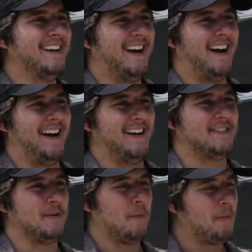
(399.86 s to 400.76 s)

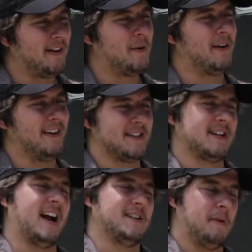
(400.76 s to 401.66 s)
So we're really
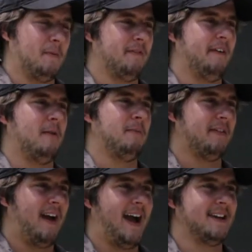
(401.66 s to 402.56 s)
excited to be
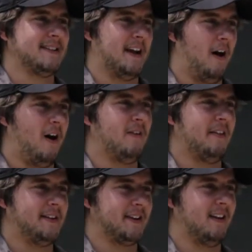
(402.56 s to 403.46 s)
revamping that and
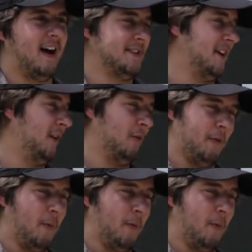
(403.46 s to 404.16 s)
offering that to clients all over the